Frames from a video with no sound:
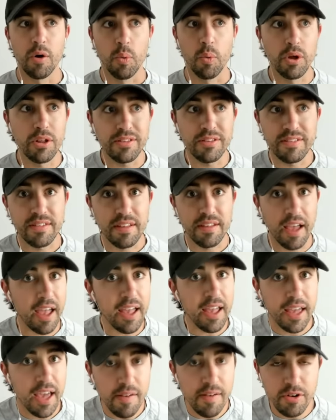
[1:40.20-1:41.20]
we'll
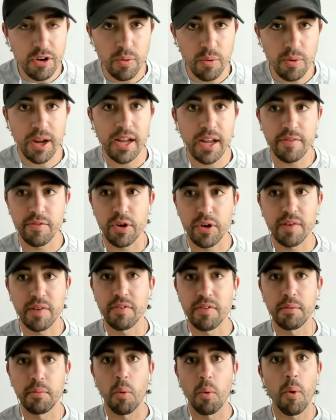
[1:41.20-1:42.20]
take Kevin Durant if you're
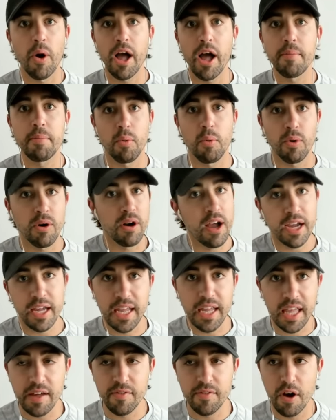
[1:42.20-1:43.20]
giving him away, but we're not
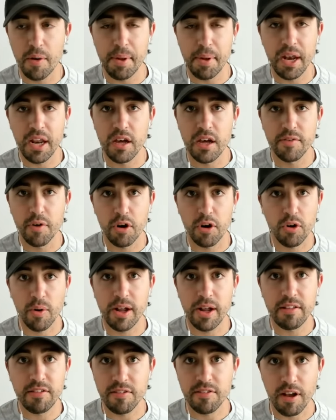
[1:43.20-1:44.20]
going to give up any of our
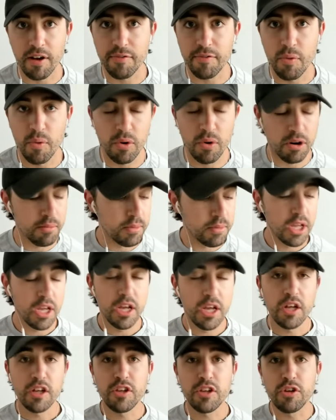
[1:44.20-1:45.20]
great stuff for him.
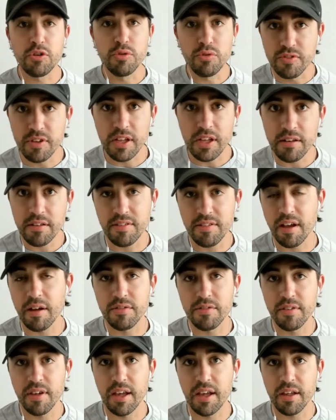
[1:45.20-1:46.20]
Houston
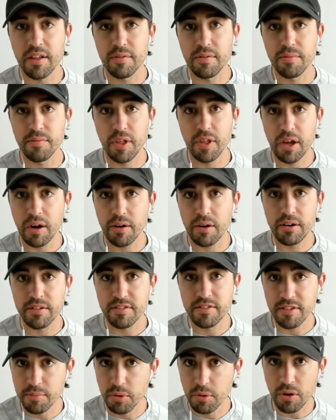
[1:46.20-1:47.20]
sounds like they're in a
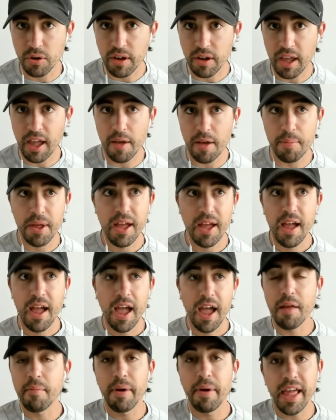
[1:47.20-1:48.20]
similar camp.
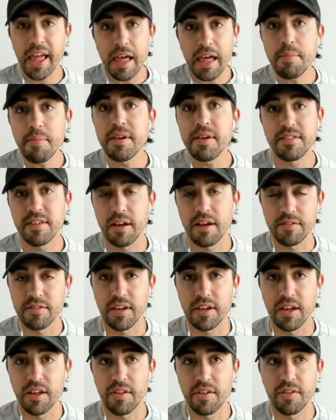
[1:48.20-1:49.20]
And Miami sounds
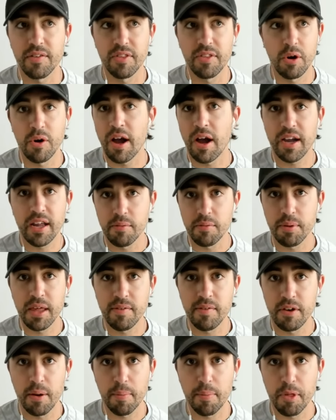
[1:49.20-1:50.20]
like they're not going to be
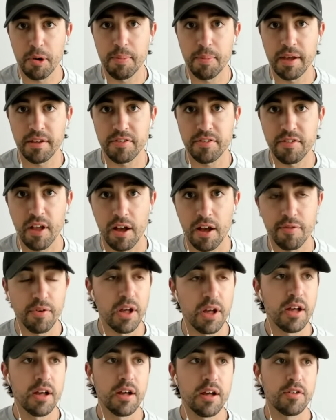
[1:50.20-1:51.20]
giving up their best stuff.
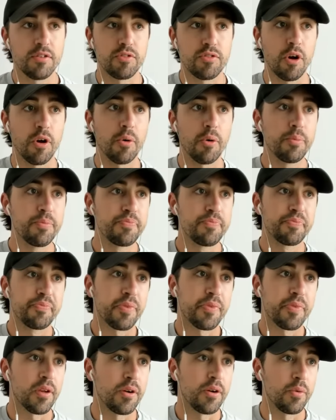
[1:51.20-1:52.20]
So
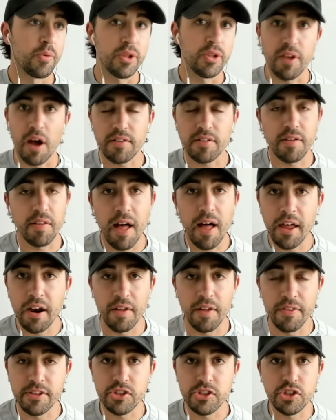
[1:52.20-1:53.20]
we talked a lot
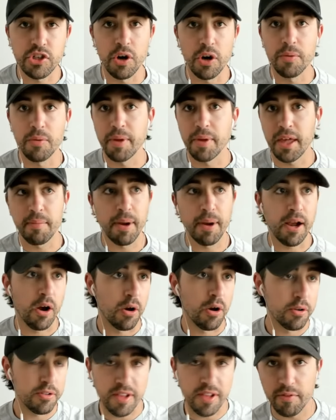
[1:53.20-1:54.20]
on this show, me, my
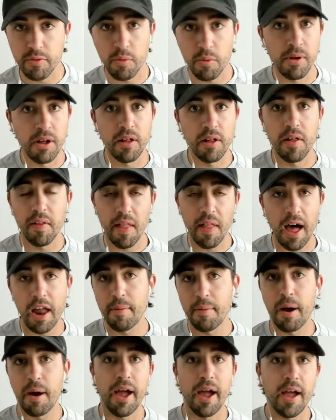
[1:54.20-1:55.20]
co-host David Ramil, a
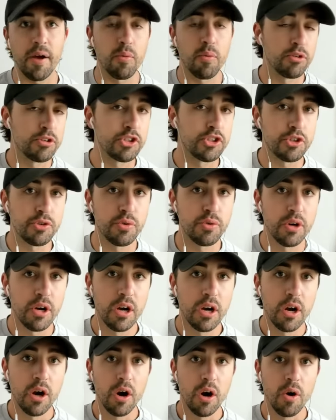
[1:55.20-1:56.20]
lot about, hey, will
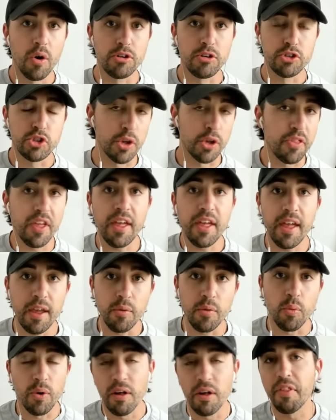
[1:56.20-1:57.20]

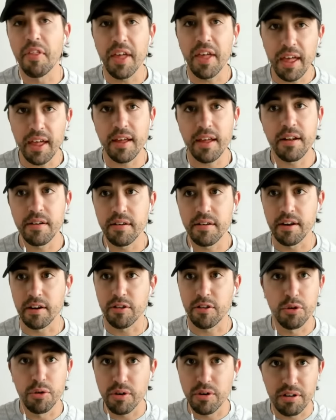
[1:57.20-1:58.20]
the Heat
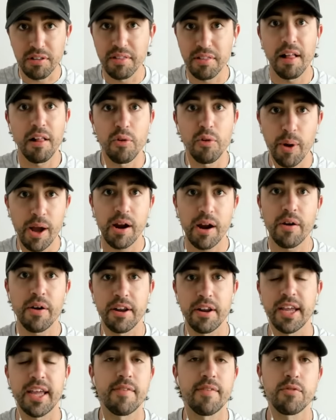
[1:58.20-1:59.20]
include Kel'el Ware
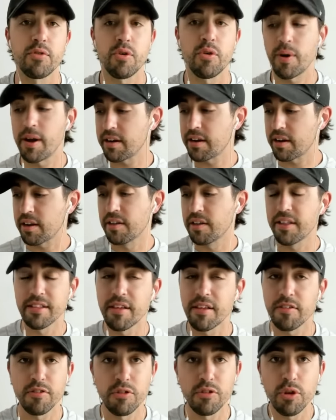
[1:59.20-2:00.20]
in a Kevin Durant deal?
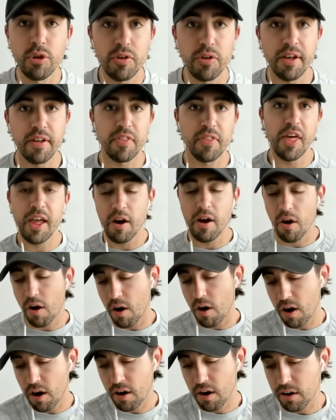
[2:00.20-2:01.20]
It doesn't look like they
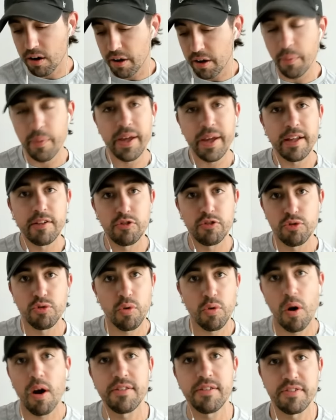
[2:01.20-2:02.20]
are going to
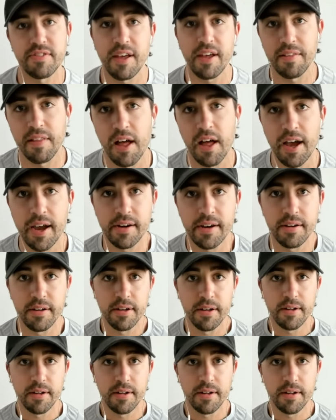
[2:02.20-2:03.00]
cross that line,